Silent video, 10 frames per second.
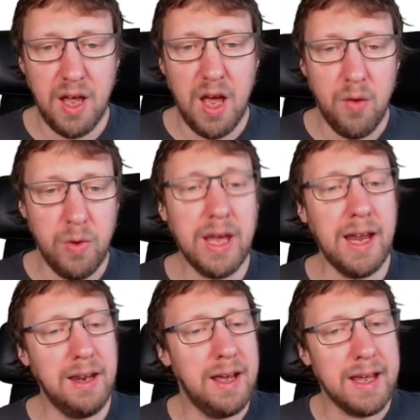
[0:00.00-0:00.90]
We
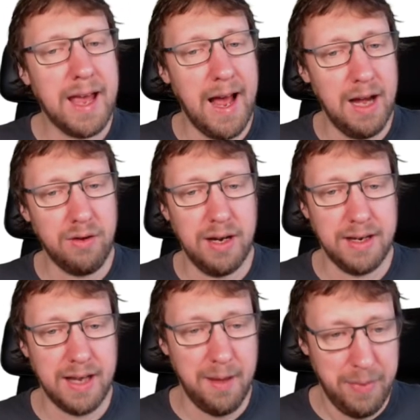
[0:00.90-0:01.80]
can calculate the
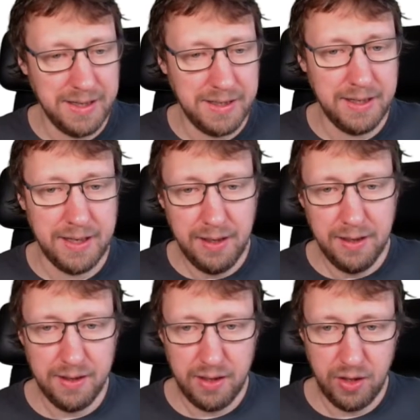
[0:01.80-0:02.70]
capacity
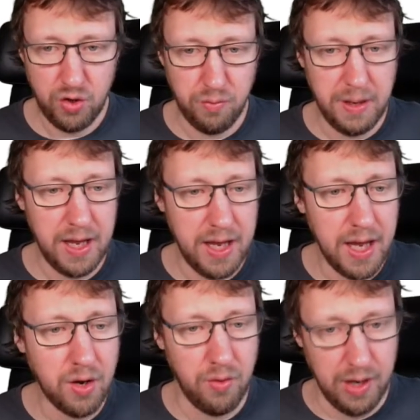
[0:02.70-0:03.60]
to be
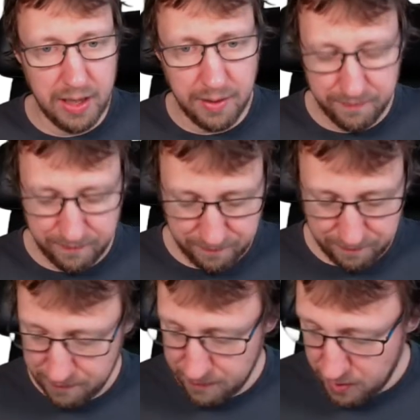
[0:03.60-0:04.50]
equal
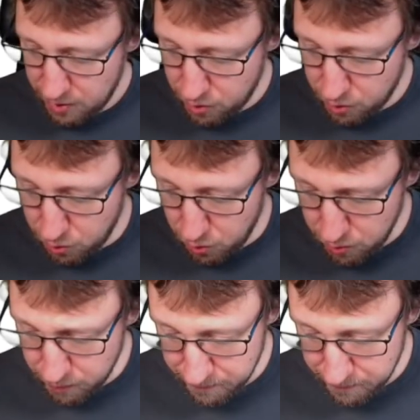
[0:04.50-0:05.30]
to